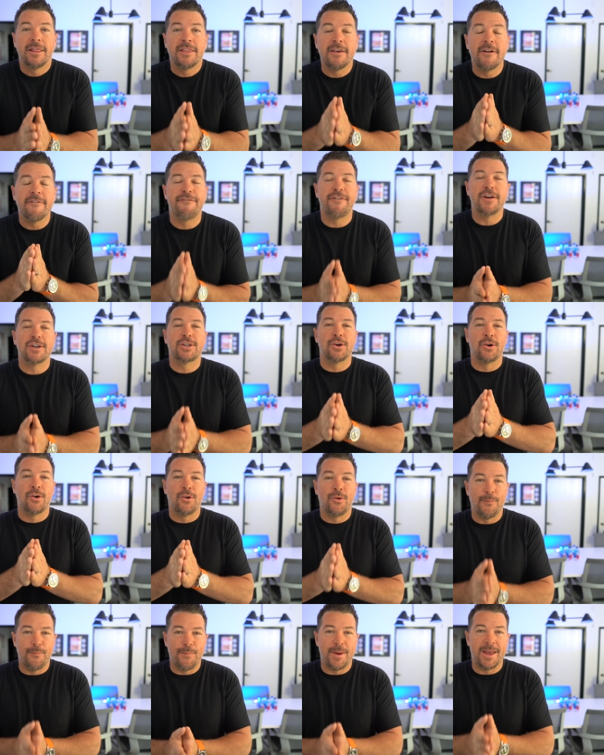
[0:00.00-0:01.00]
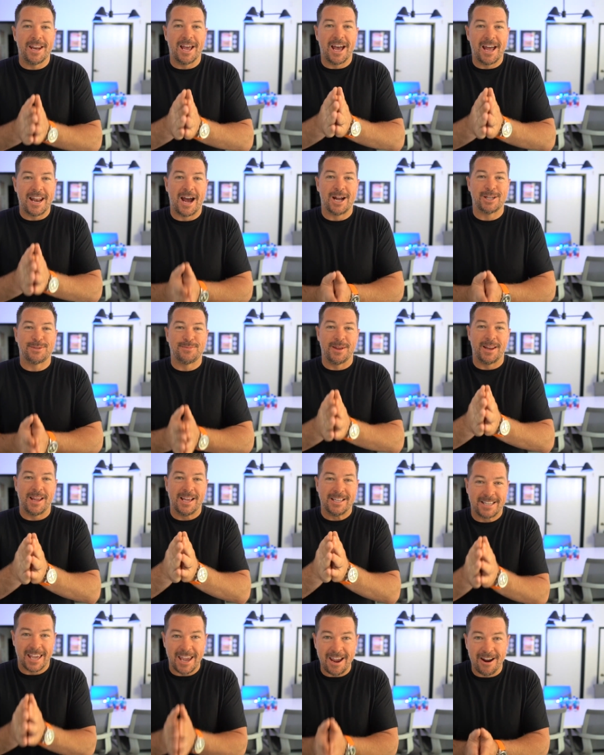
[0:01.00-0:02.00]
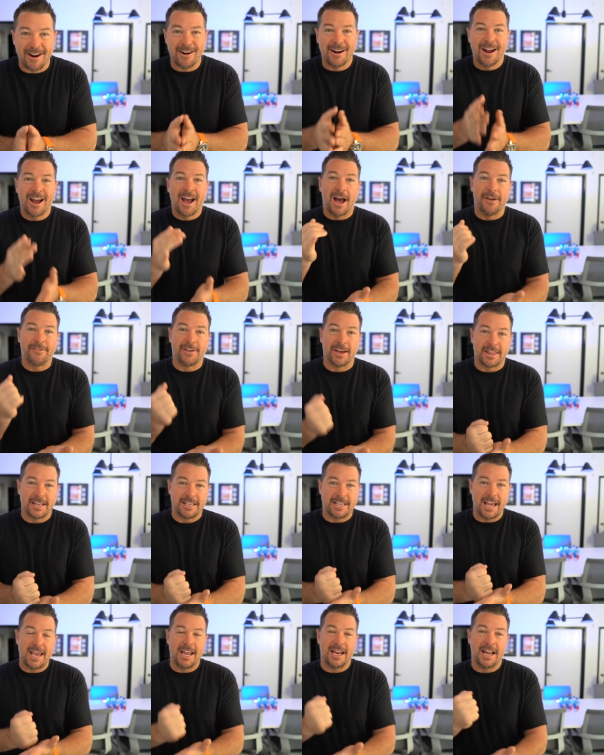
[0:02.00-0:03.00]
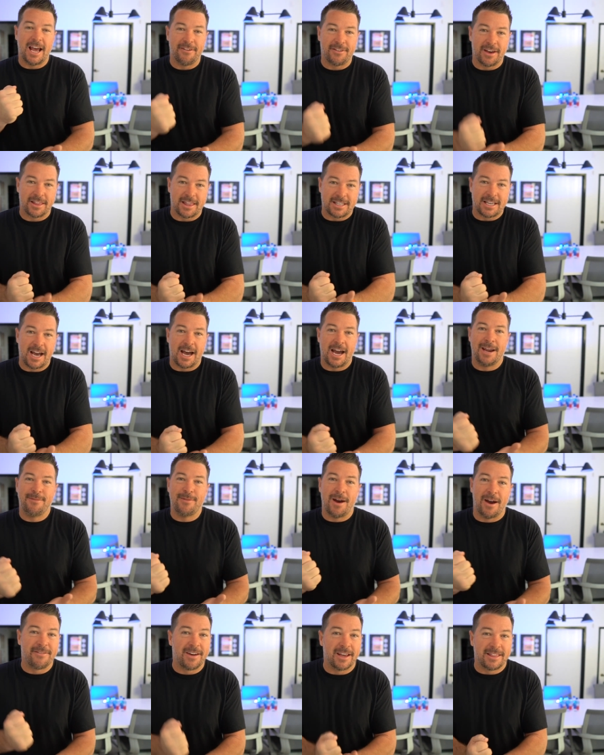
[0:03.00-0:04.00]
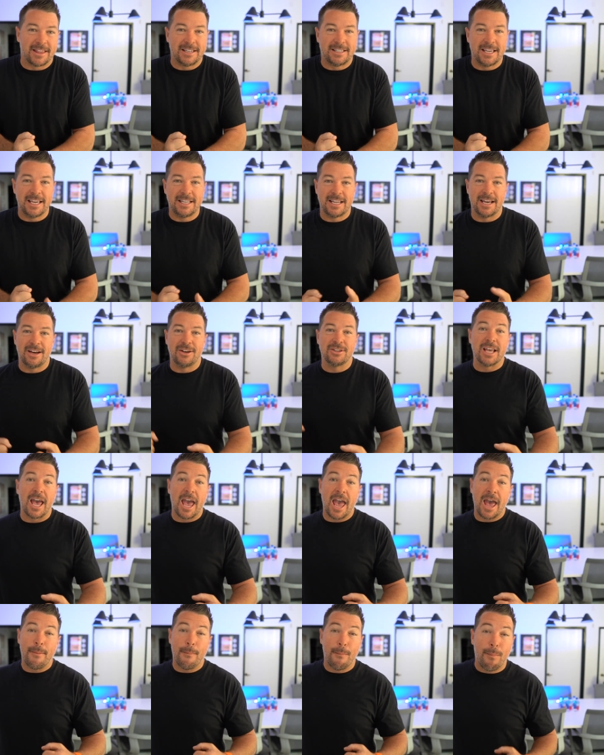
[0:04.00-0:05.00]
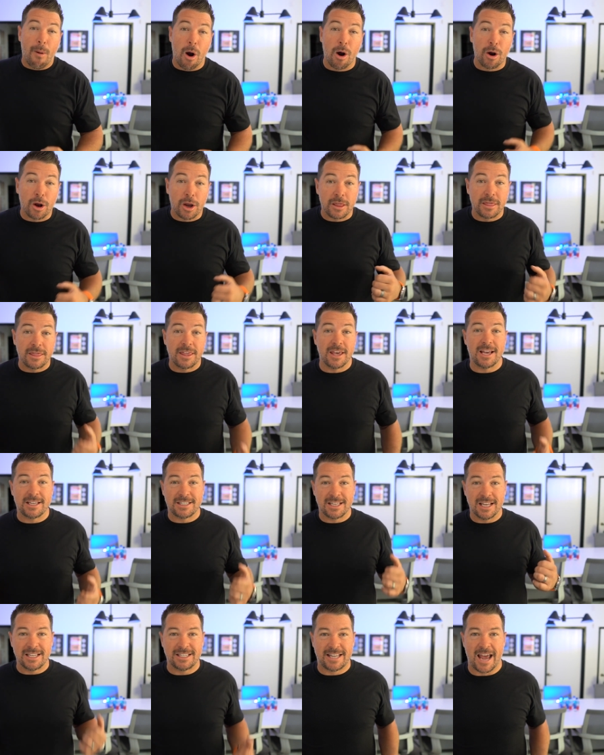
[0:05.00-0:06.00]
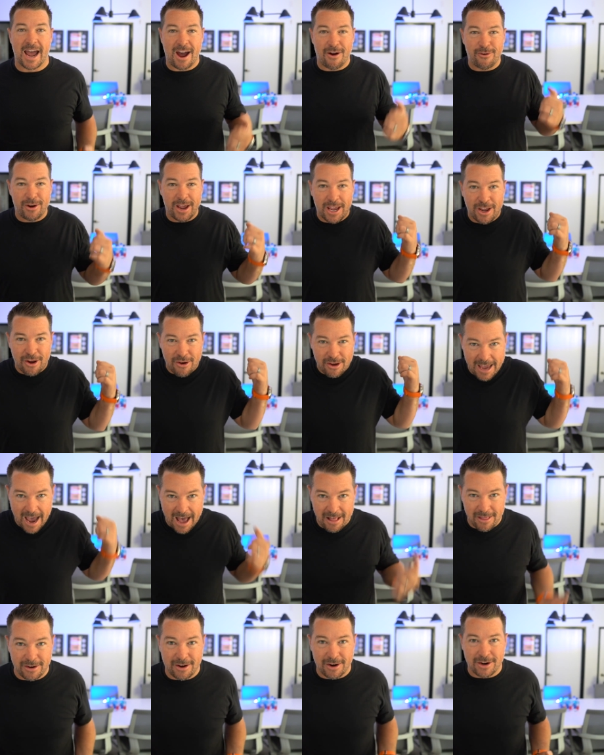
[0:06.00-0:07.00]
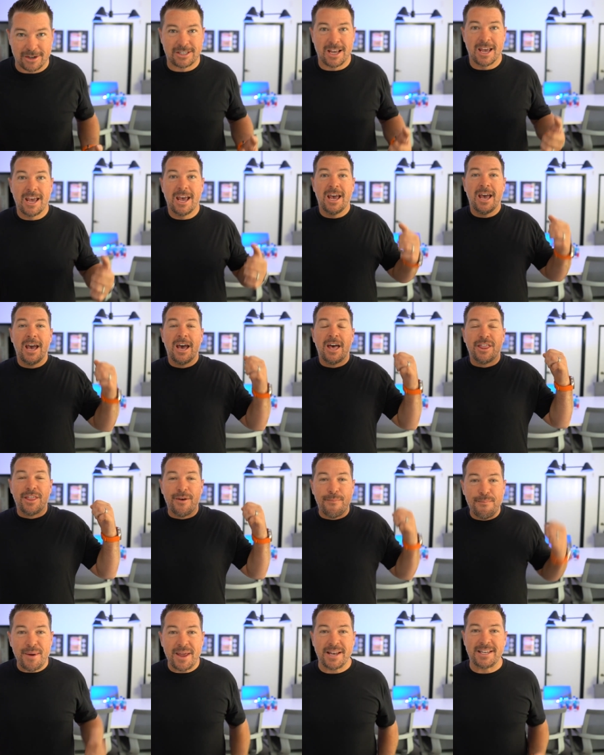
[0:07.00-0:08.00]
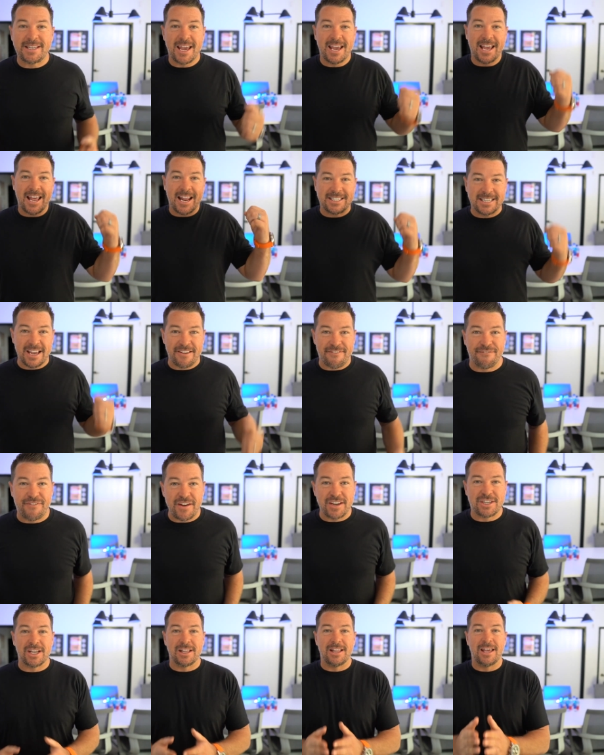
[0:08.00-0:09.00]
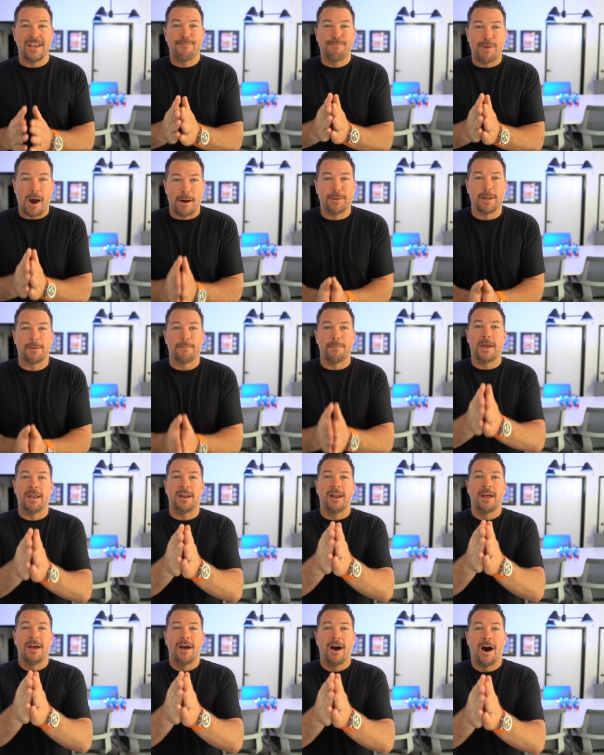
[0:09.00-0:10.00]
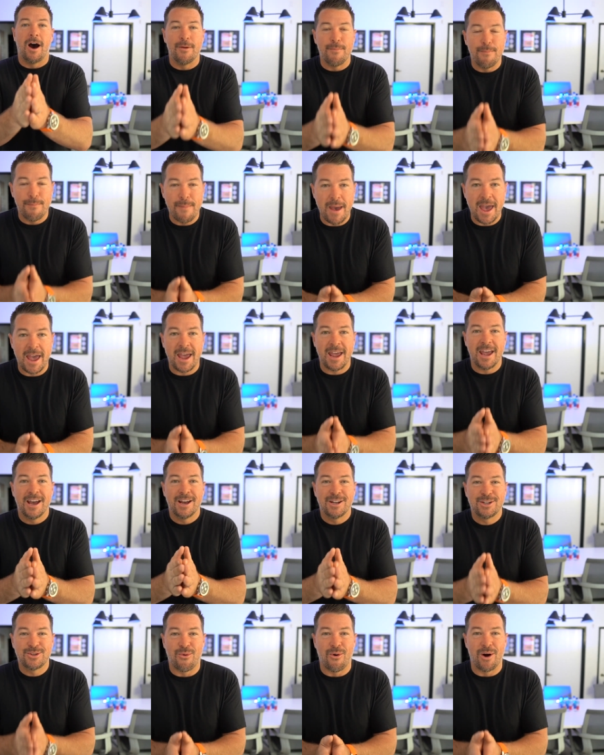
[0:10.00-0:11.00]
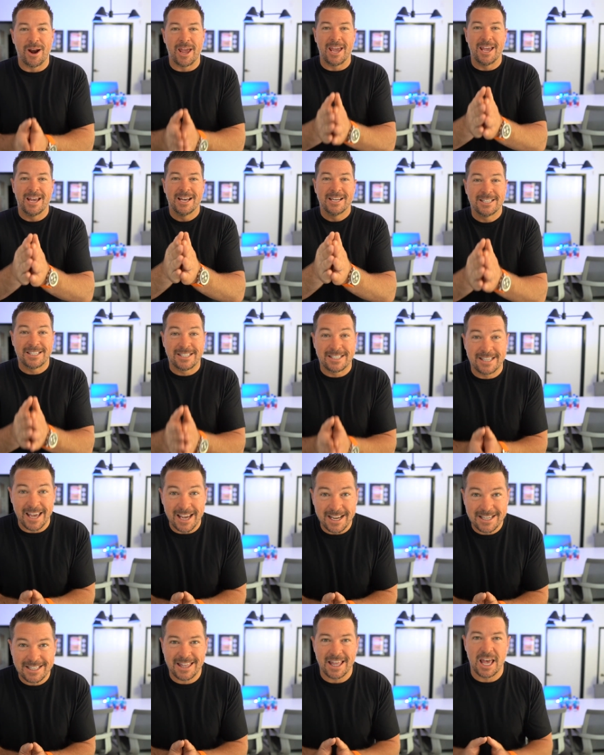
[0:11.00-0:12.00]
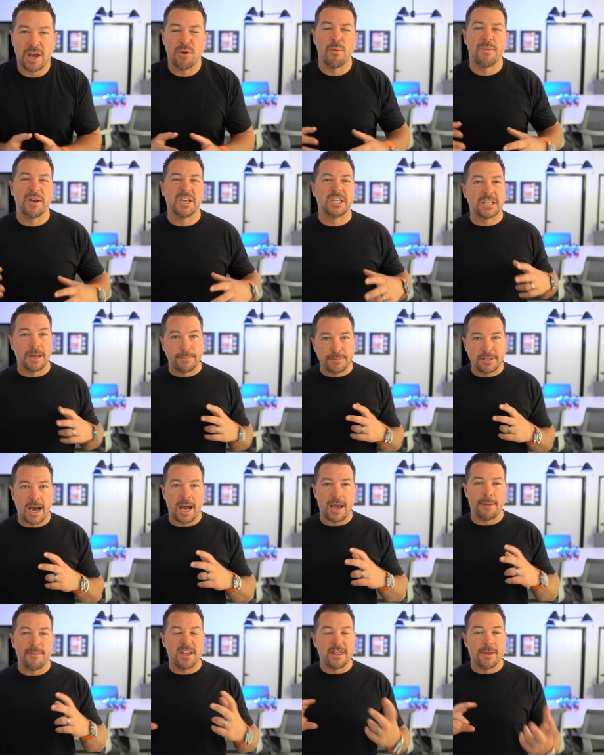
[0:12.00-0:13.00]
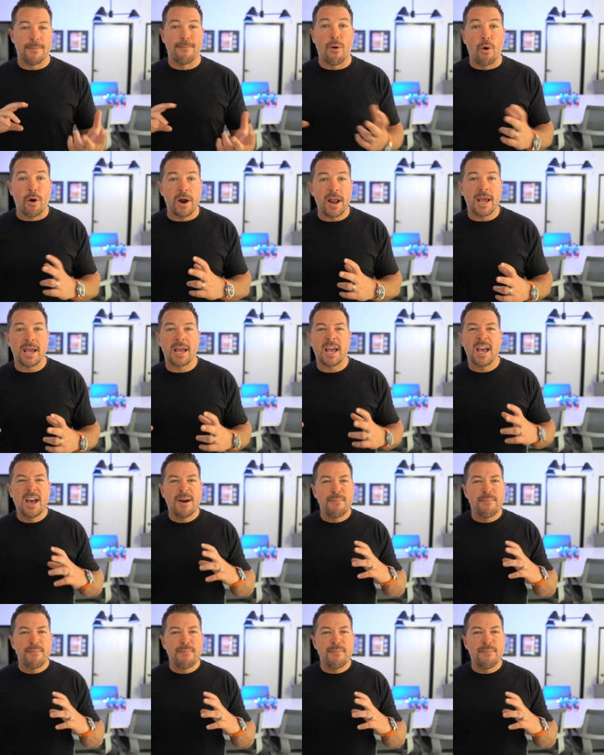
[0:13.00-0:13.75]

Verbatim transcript: the official mint announcement is here. I've got the date, I've got the time, I've got the details, and mark this down in your calendars. The mint date is officially public mint on May 26th. It will be sometime in the morning